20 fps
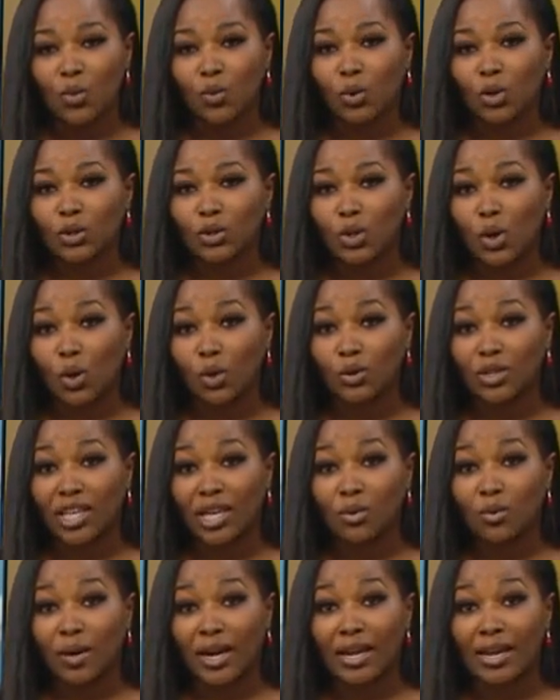we're told
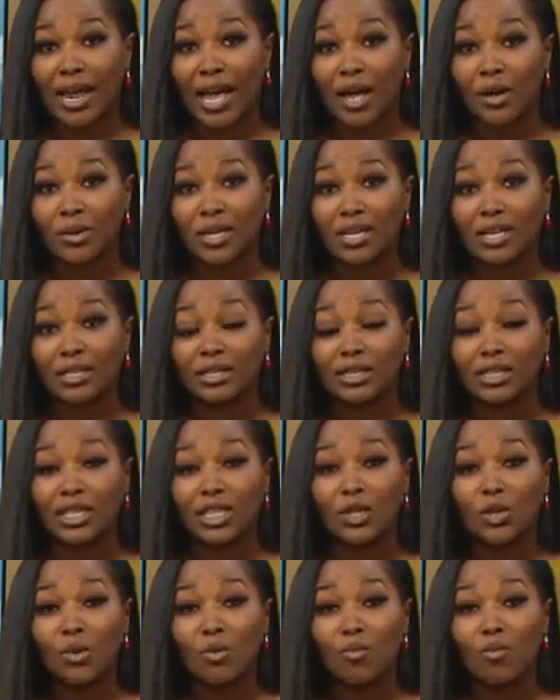they ran out in a
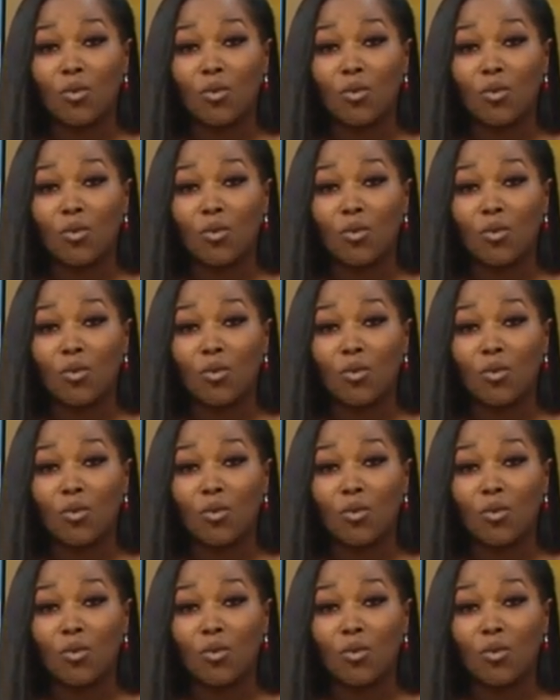little